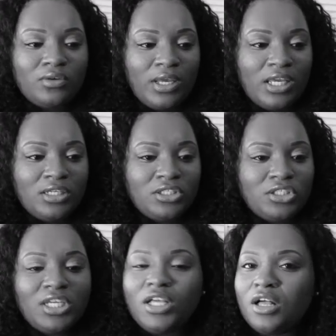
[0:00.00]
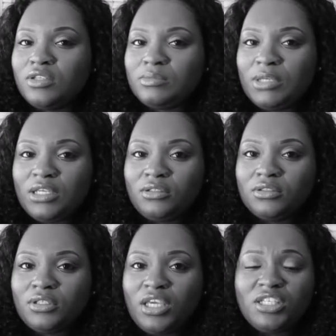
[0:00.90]
Okay, she calls me
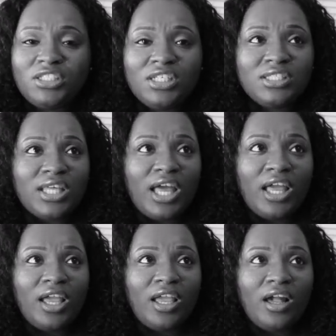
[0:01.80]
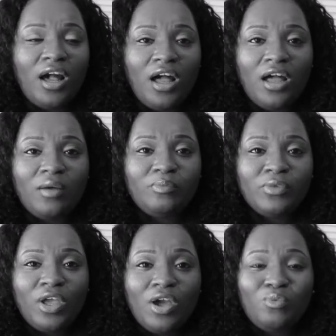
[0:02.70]
and she's like,
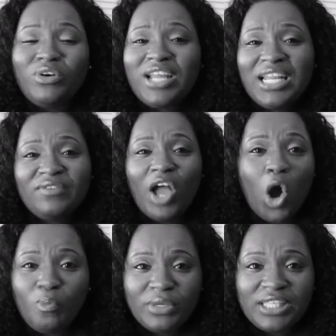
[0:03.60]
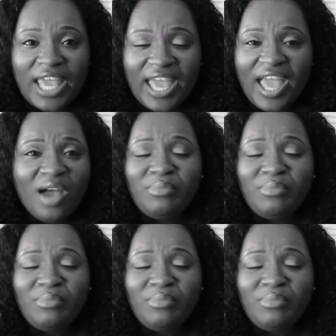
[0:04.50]
um, we're not even open yet.